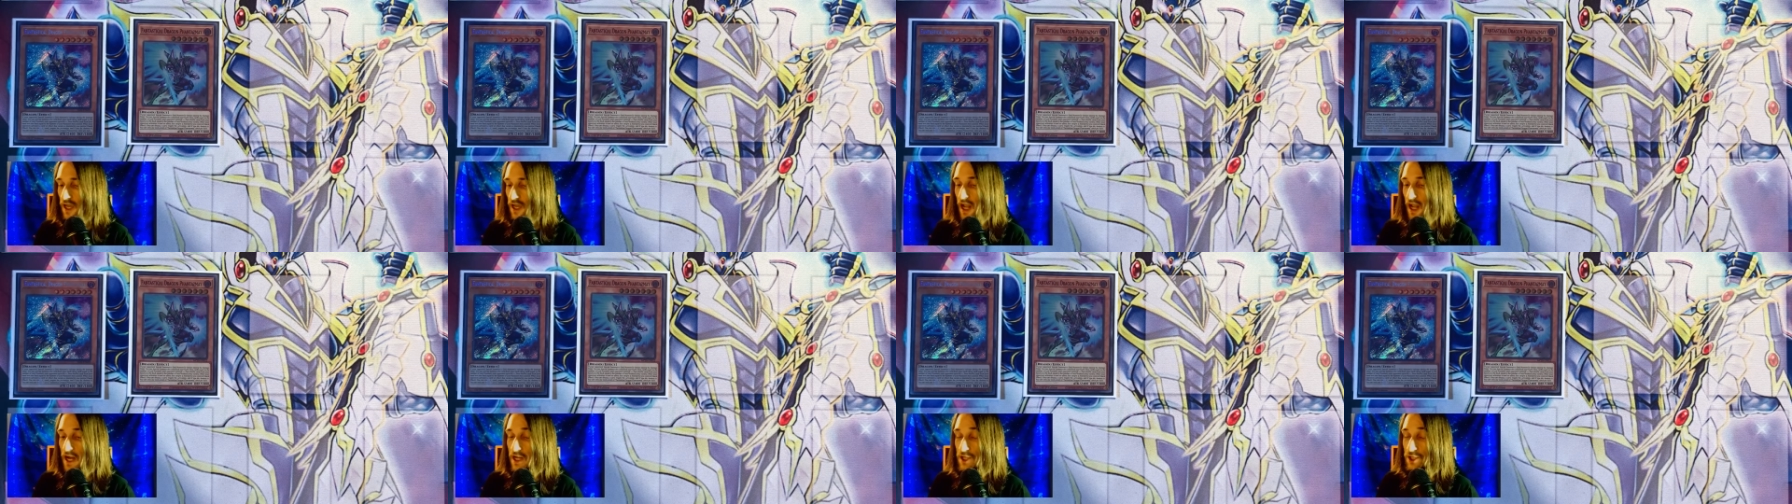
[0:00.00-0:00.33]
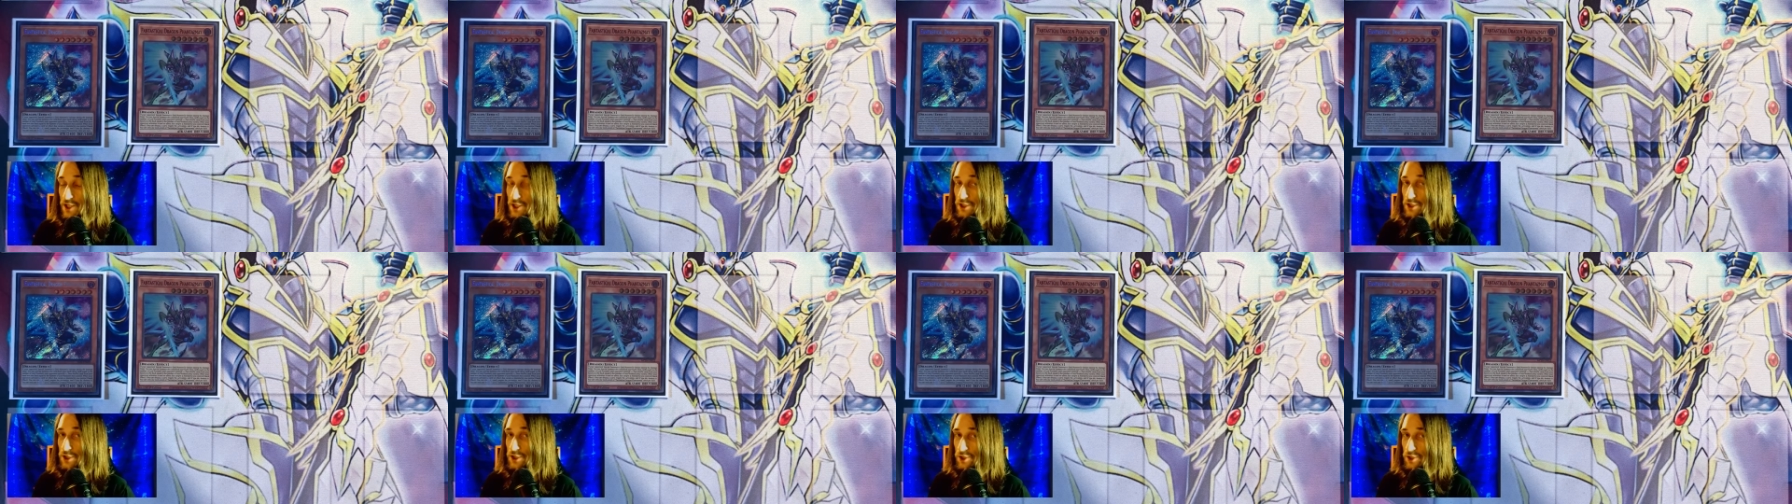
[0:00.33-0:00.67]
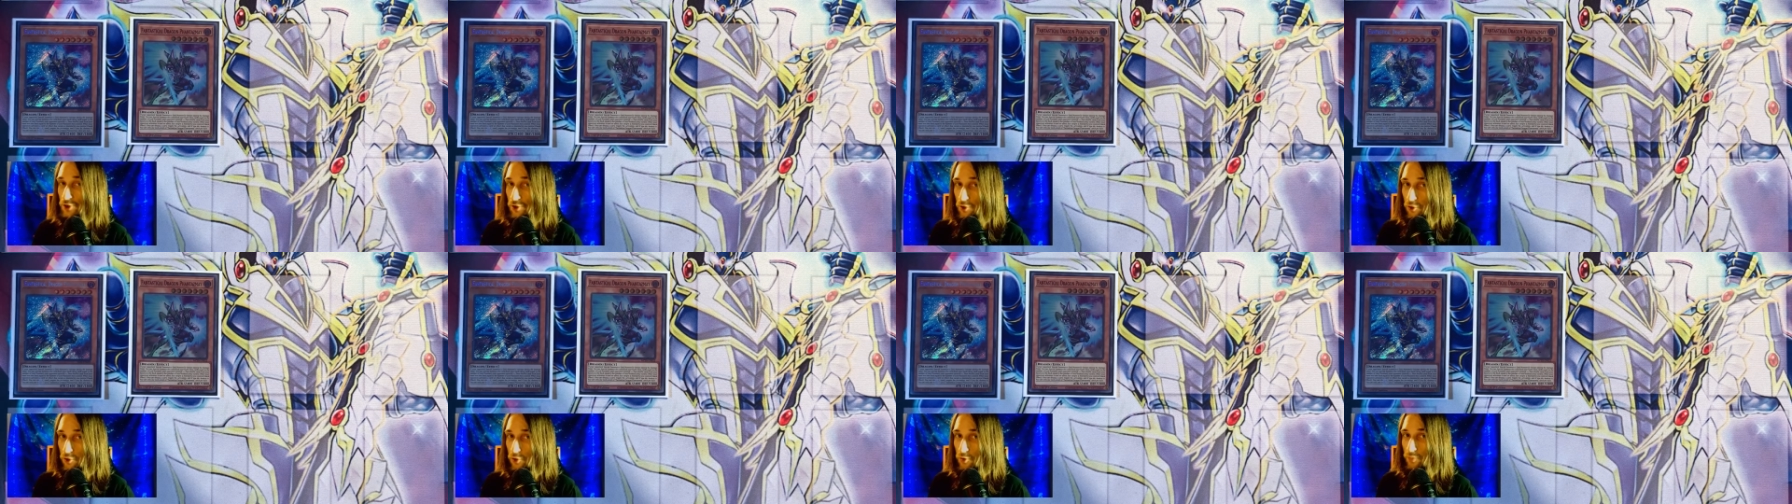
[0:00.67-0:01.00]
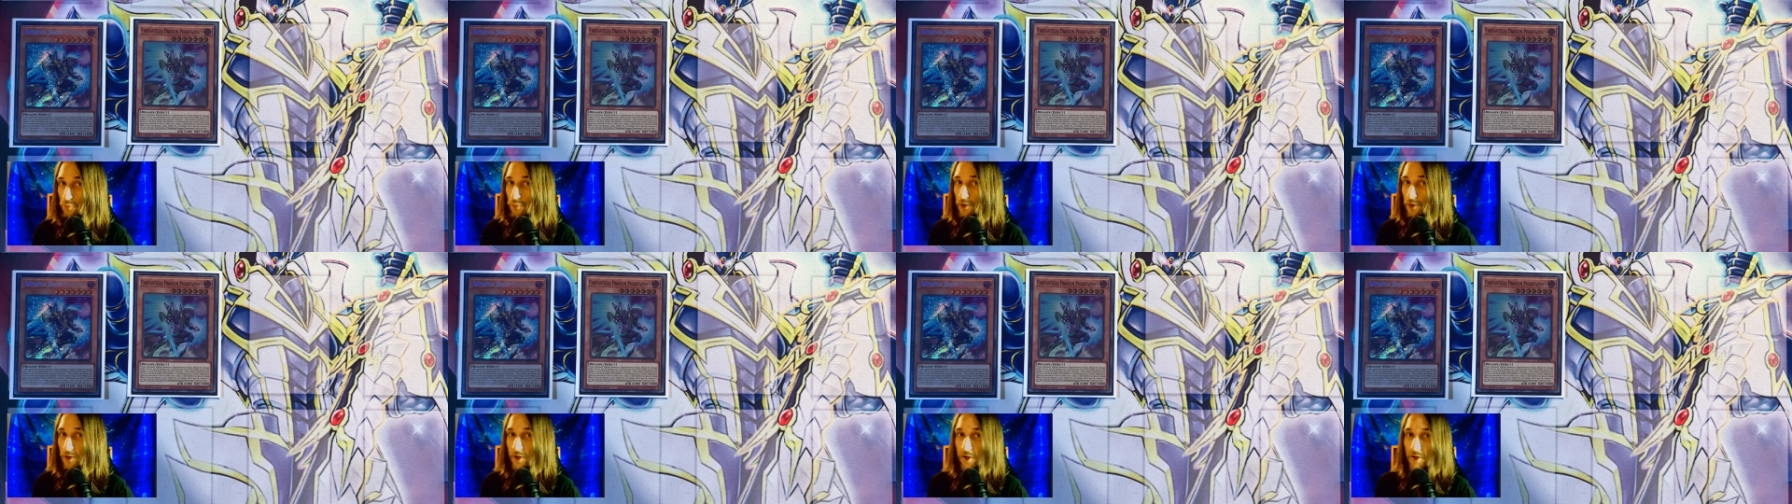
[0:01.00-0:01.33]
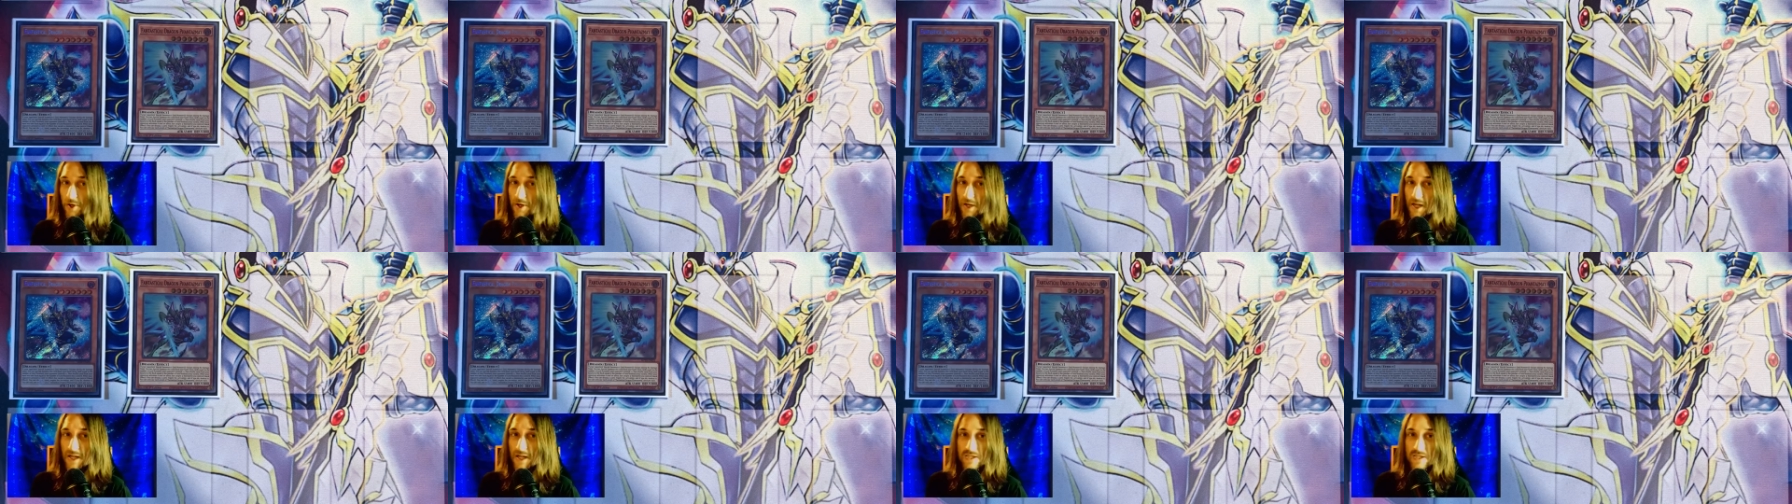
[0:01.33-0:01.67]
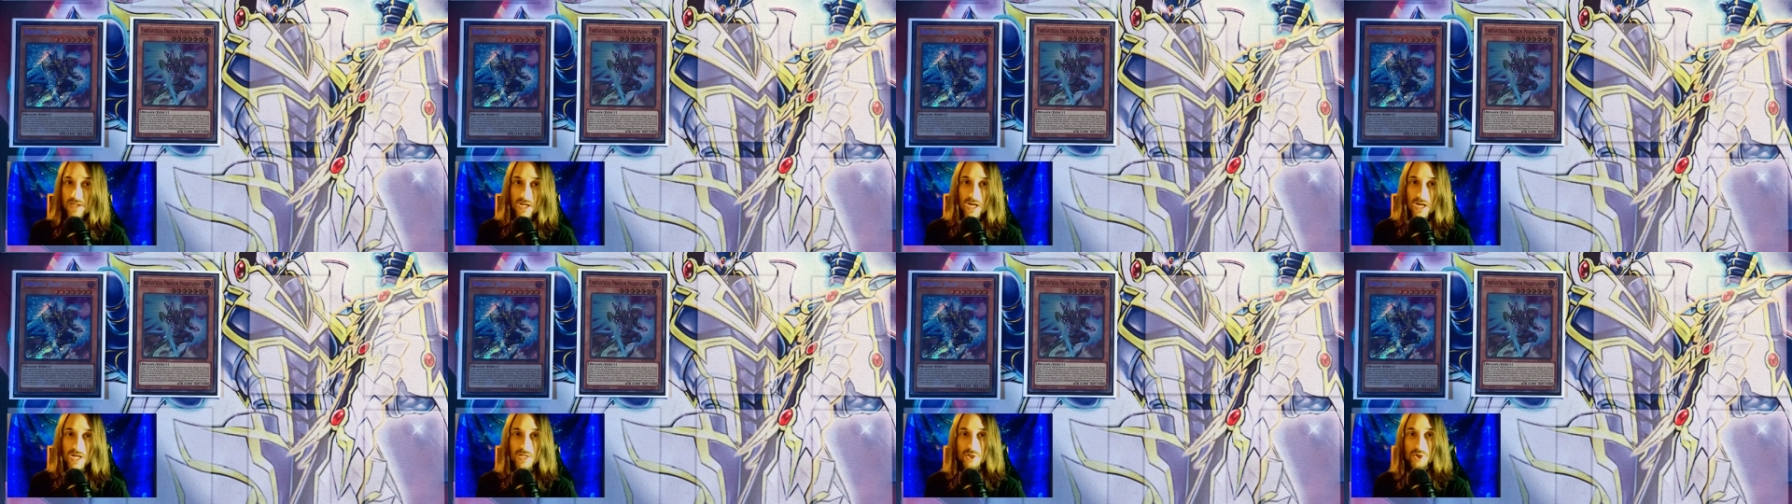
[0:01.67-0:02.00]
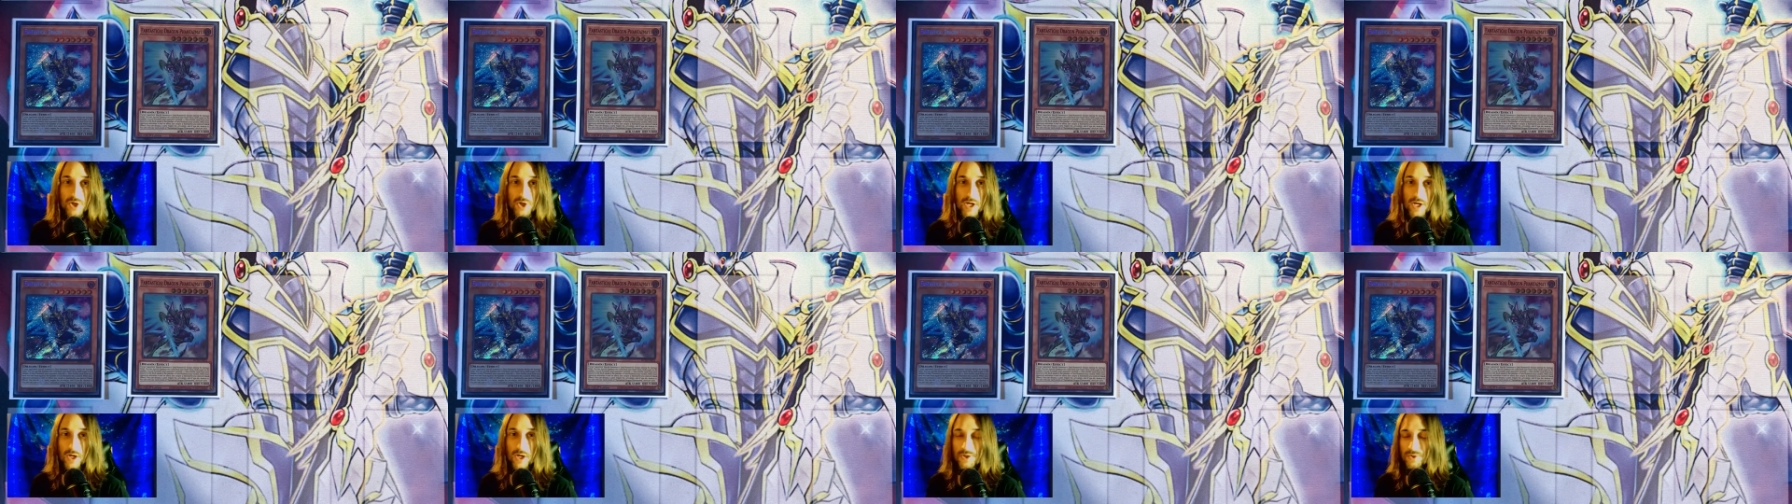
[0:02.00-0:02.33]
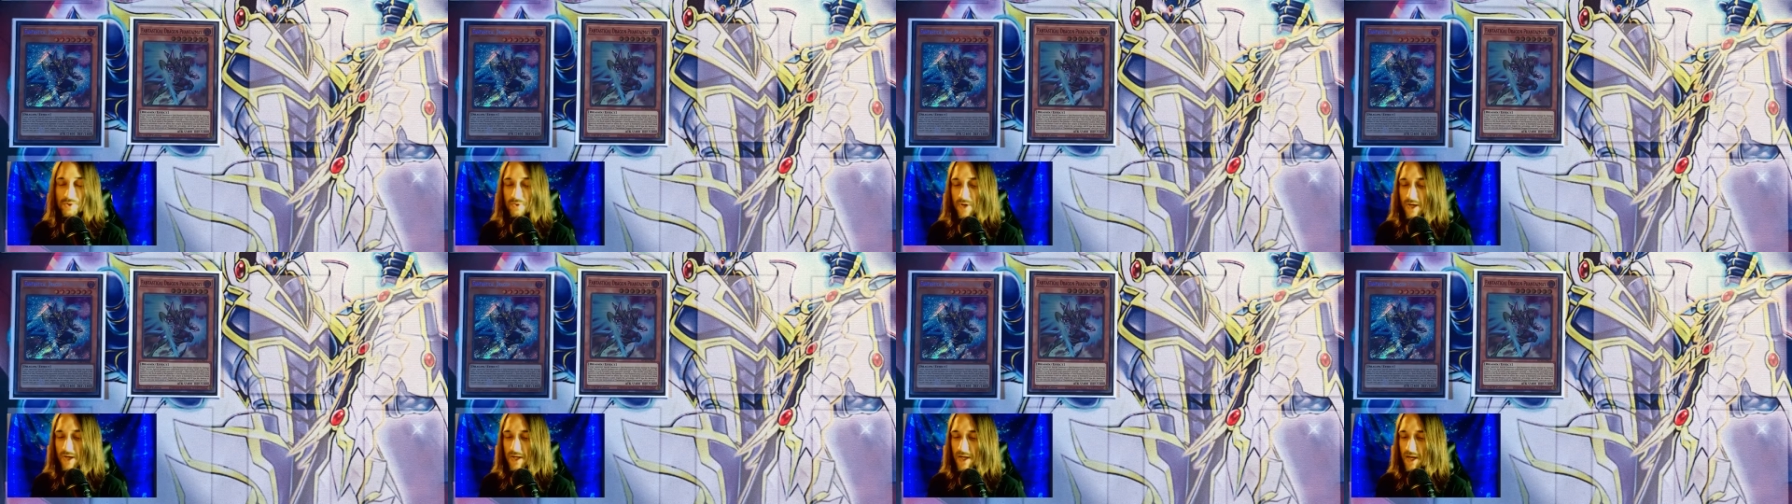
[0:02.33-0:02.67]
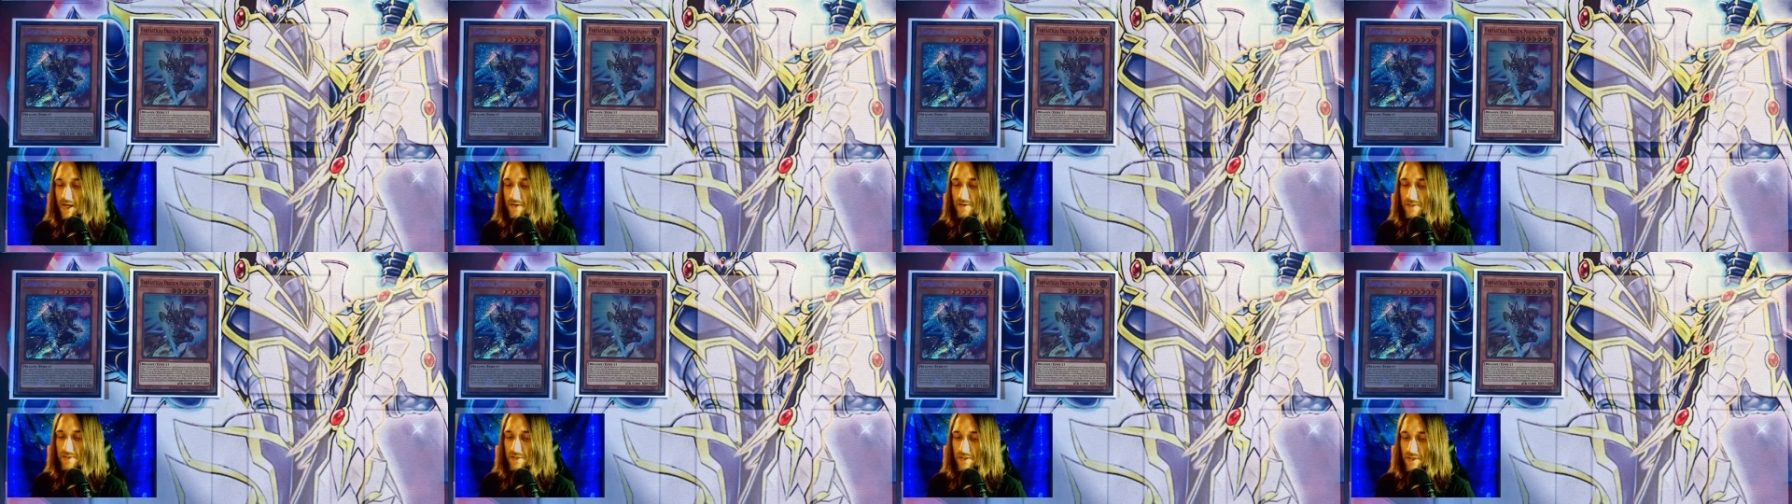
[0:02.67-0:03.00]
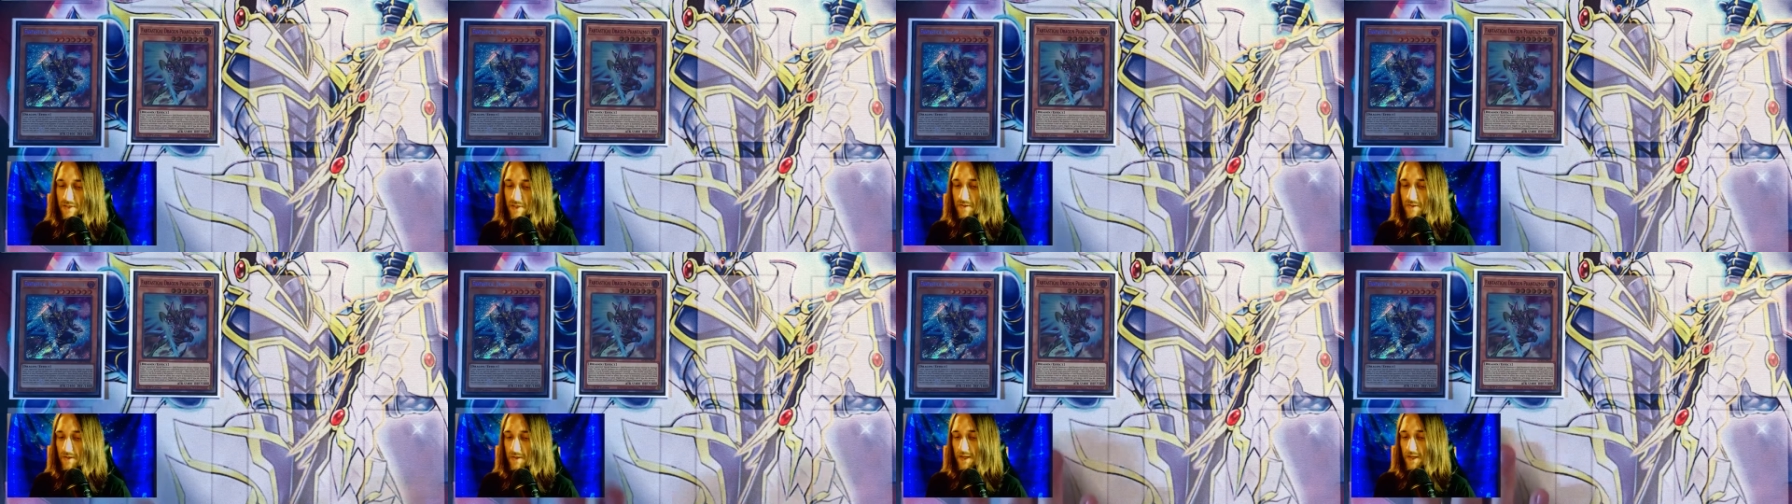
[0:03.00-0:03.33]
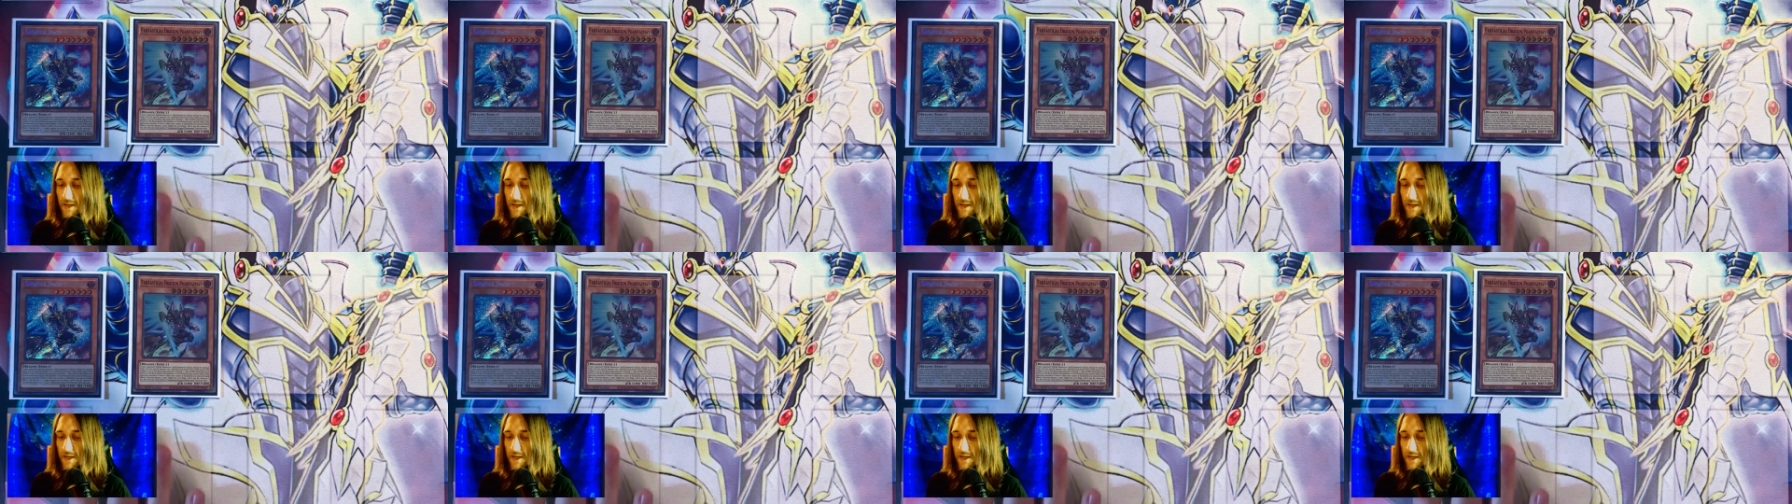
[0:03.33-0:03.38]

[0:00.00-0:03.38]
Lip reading: And he's super good against Sky Strikers right now, so